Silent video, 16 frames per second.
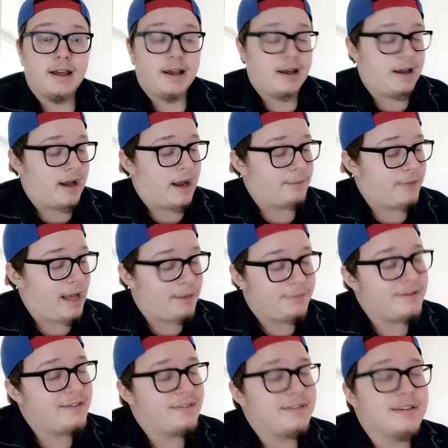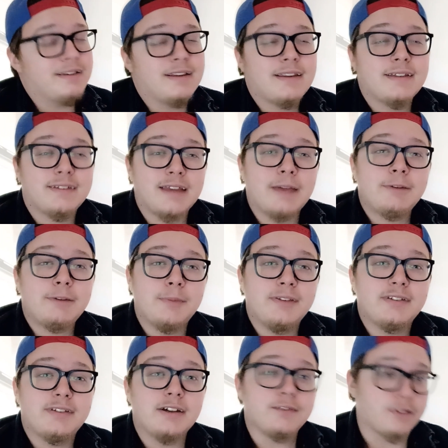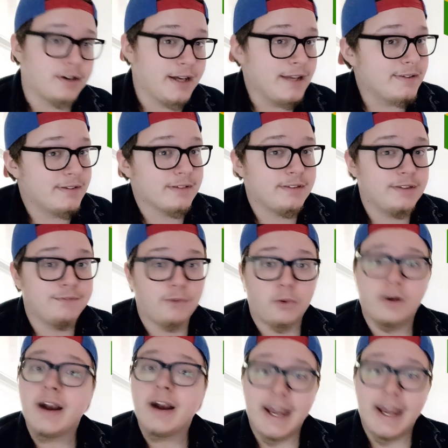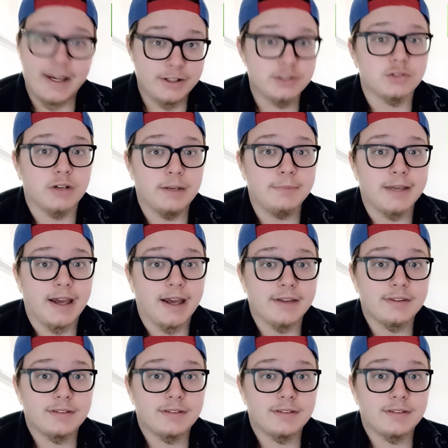I'm happy to say that the same can be said for N64 and Dreamcast.